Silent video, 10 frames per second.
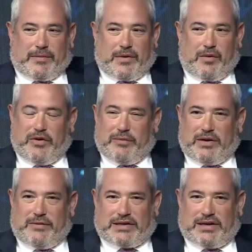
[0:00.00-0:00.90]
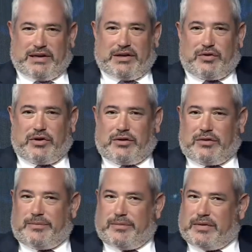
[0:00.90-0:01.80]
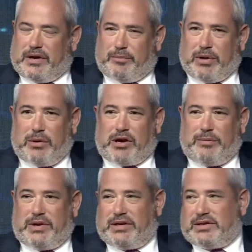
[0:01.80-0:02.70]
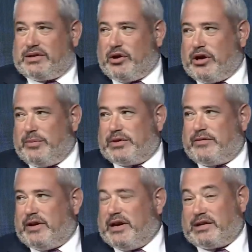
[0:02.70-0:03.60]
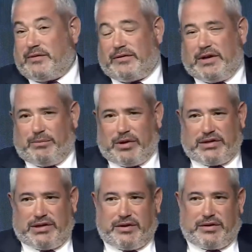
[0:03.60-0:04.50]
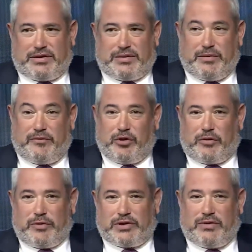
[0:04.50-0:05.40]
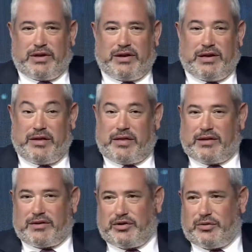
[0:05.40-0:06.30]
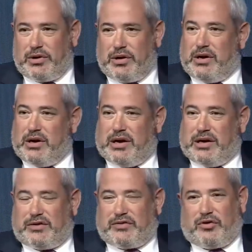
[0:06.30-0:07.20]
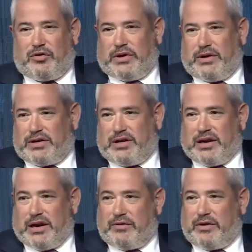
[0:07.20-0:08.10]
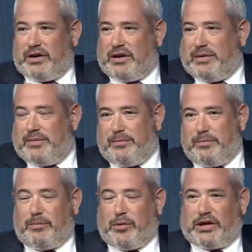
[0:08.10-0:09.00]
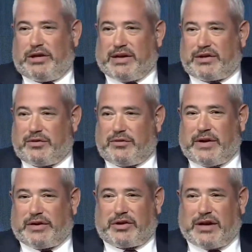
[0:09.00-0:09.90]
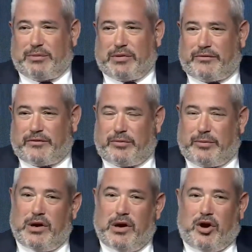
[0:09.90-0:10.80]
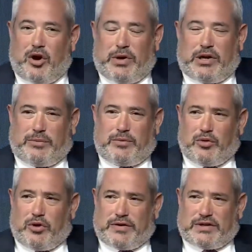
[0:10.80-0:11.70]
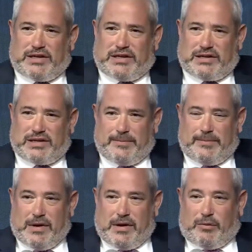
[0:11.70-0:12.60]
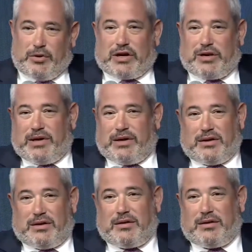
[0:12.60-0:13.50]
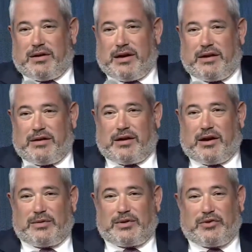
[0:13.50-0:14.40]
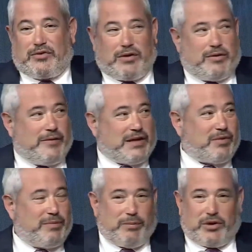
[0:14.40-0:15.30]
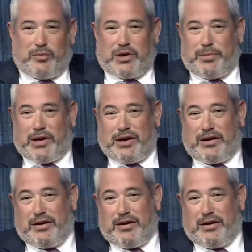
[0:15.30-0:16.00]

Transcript: we've been investing in Israel, public companies, startups for the last 15 plus years before it was really the in thing to do in Israel, when you're seeing every multinational venture capital firm opening up new offices, we try to be a little ahead of the times. We try to invest when people don't want to buy,